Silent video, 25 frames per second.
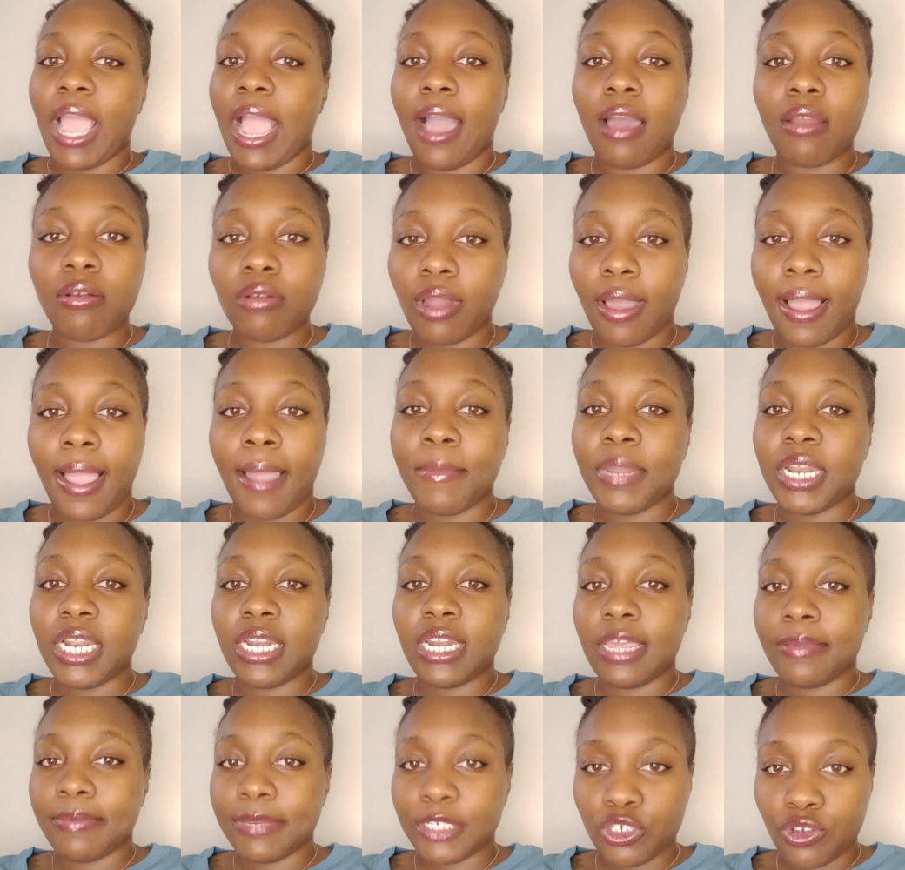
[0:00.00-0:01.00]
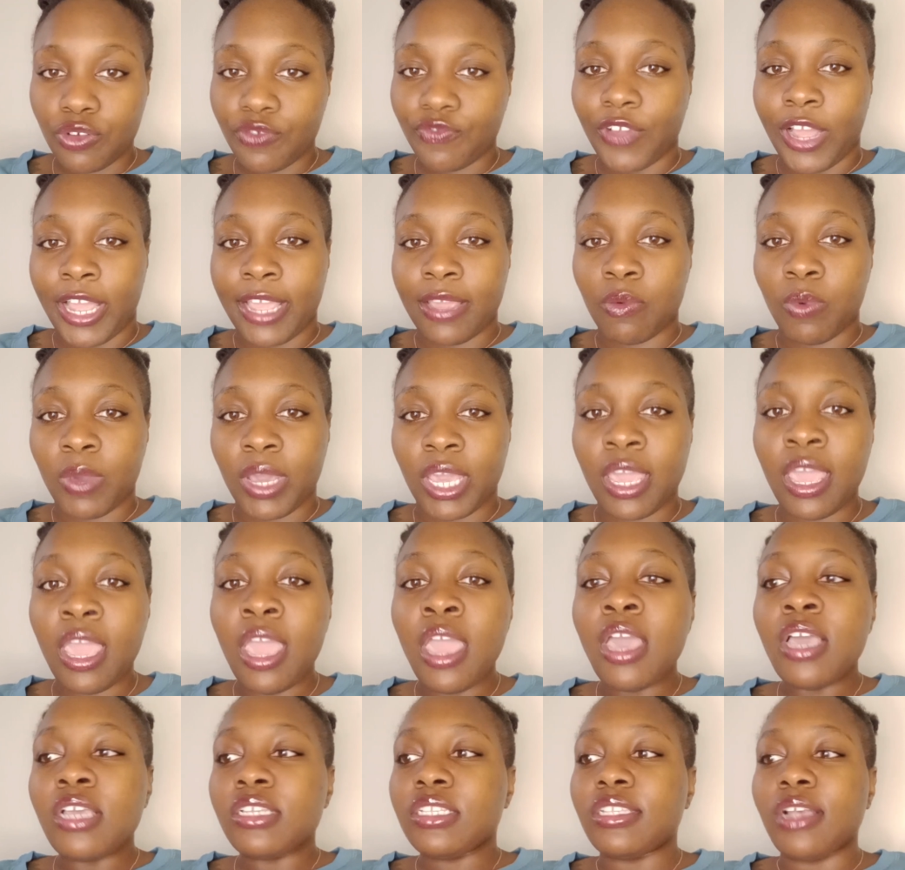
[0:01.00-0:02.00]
I don't know how many demons you fighting with.